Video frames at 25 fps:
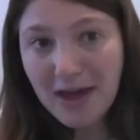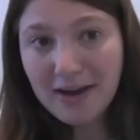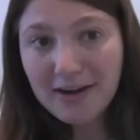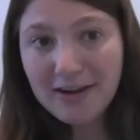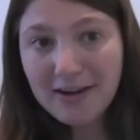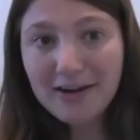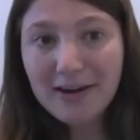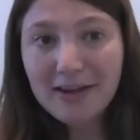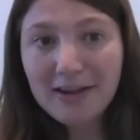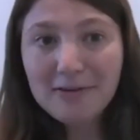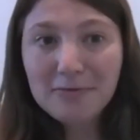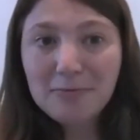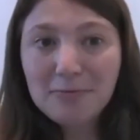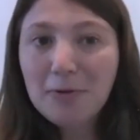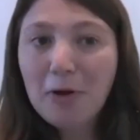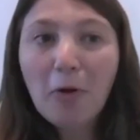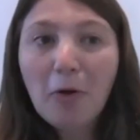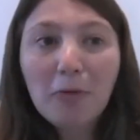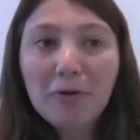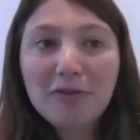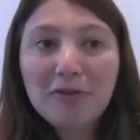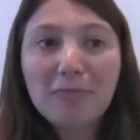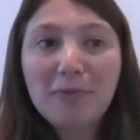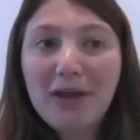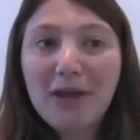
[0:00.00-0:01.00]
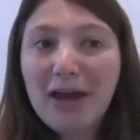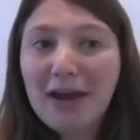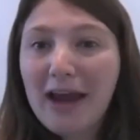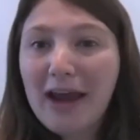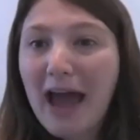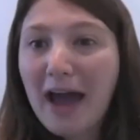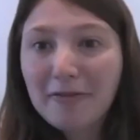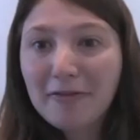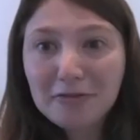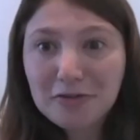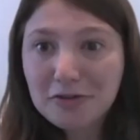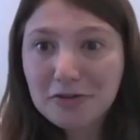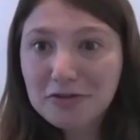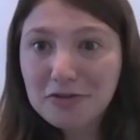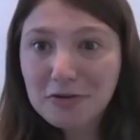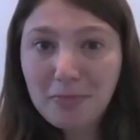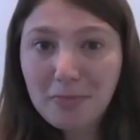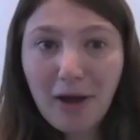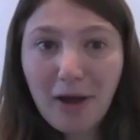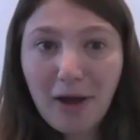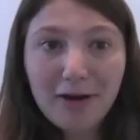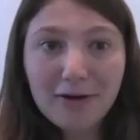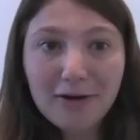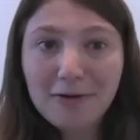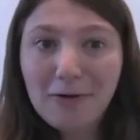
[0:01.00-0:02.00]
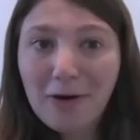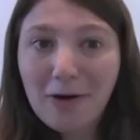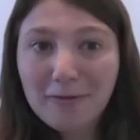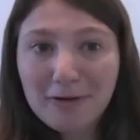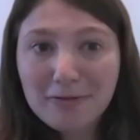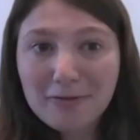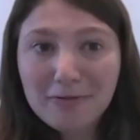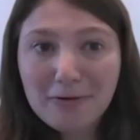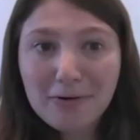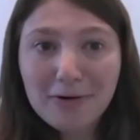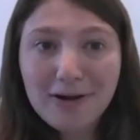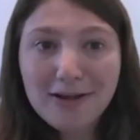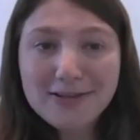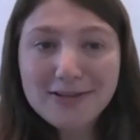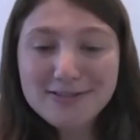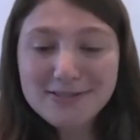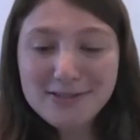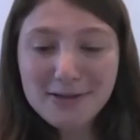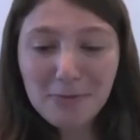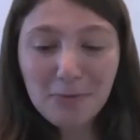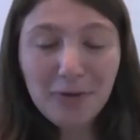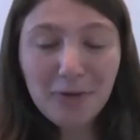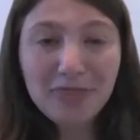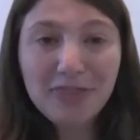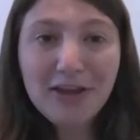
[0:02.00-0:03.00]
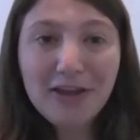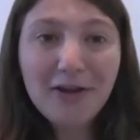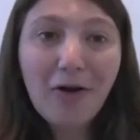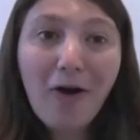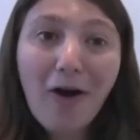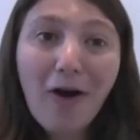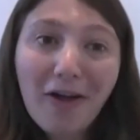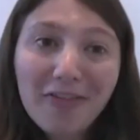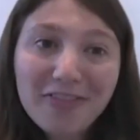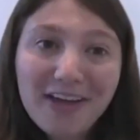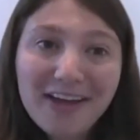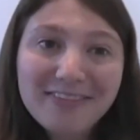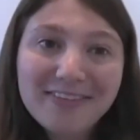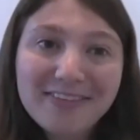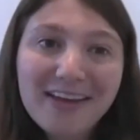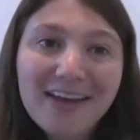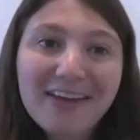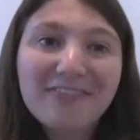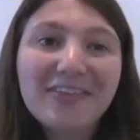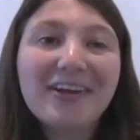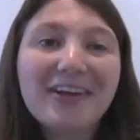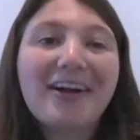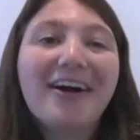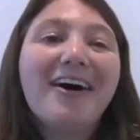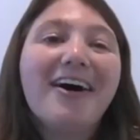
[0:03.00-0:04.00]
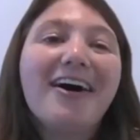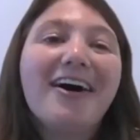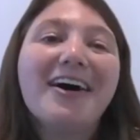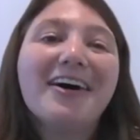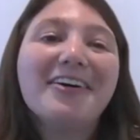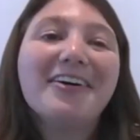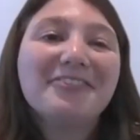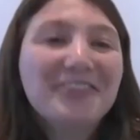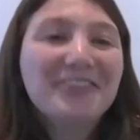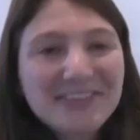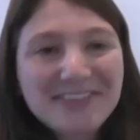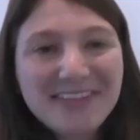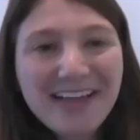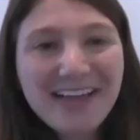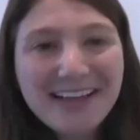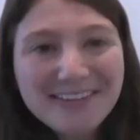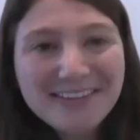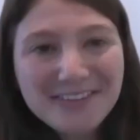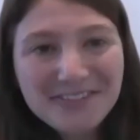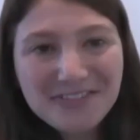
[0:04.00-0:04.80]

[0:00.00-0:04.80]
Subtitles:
And I'd always be after Shabbat, I'd go on my phone, I'd see what they caught that day. I'm like, I missed that